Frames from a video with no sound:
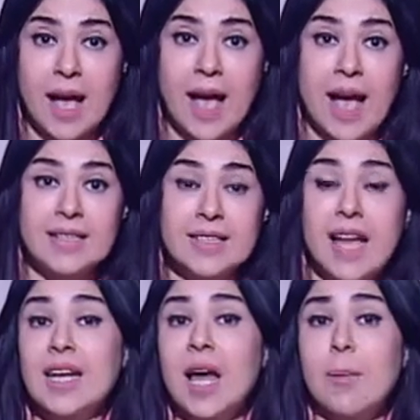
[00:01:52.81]
and
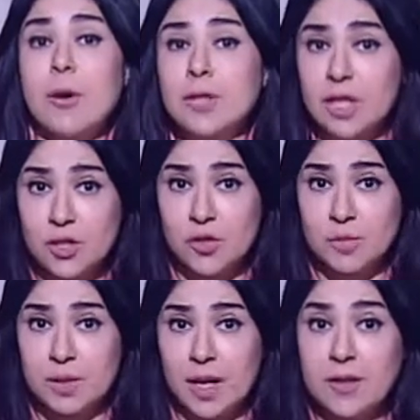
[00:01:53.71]
tell about
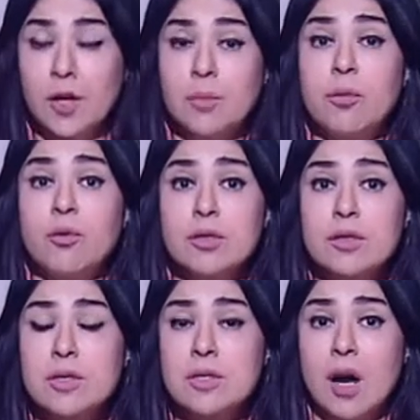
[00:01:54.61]
Egypt and the
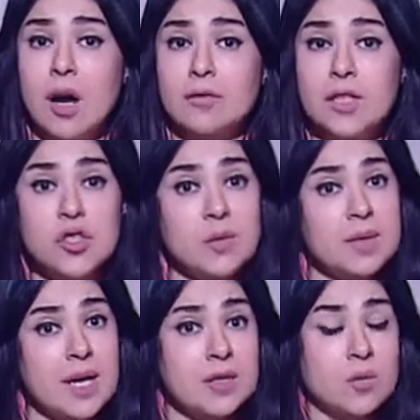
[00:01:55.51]
importance of
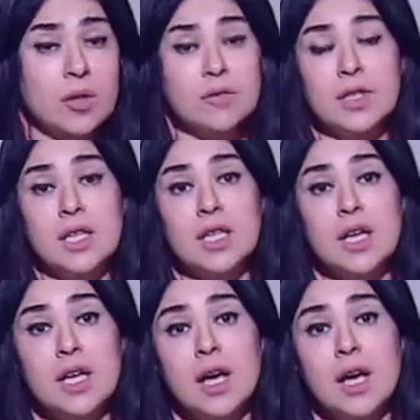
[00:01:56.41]
Egypt as one of the